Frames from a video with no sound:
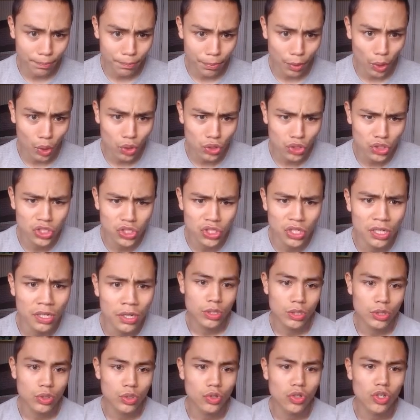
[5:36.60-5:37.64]
box.
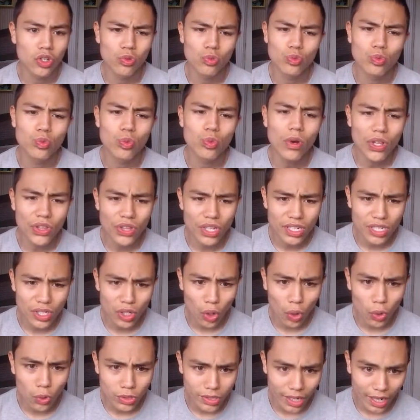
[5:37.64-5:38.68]
You want to
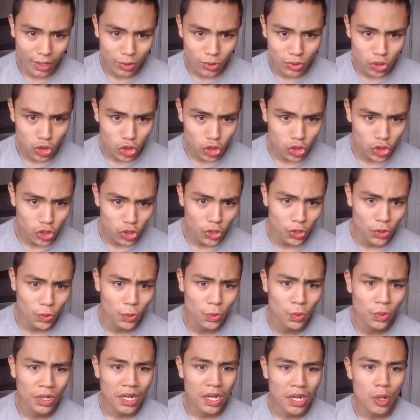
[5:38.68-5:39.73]
go down
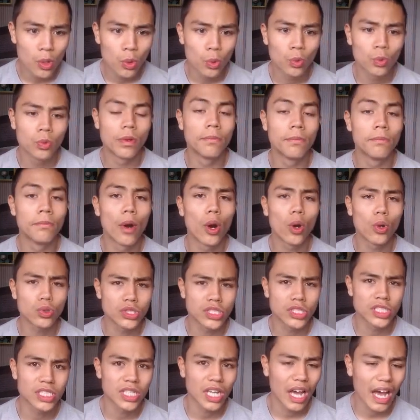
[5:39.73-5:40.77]
to
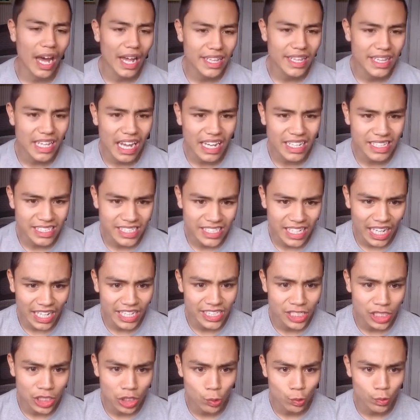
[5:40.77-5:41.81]
remotes and
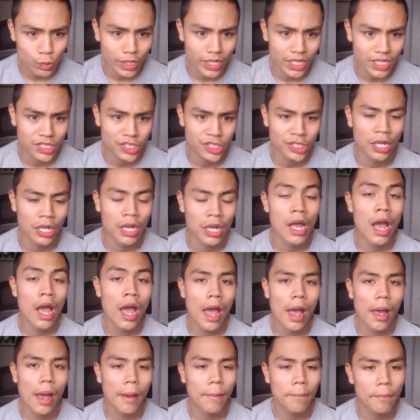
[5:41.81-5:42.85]
accessories.
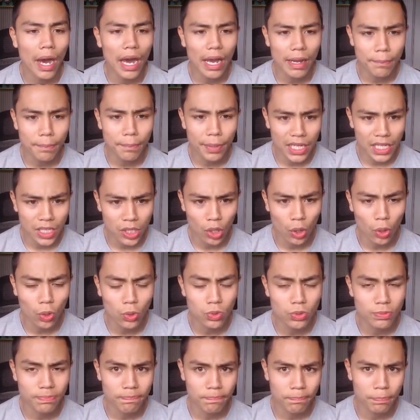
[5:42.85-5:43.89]
It might be
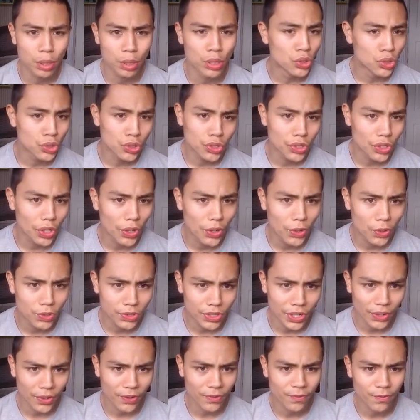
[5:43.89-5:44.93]
called
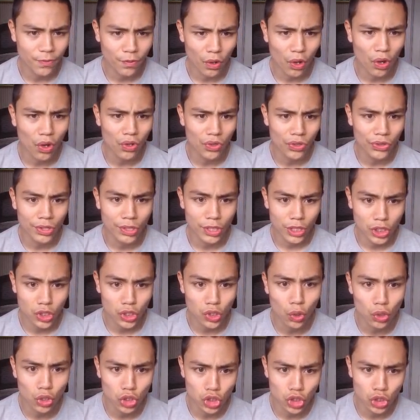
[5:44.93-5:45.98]
Bluetooth on
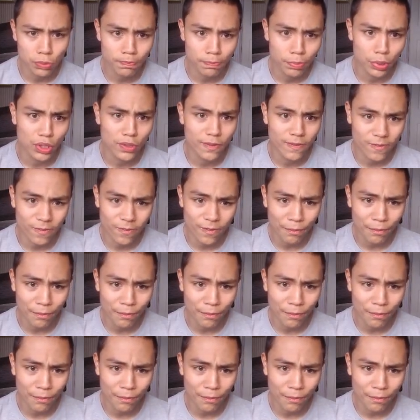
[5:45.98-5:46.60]
yours, but for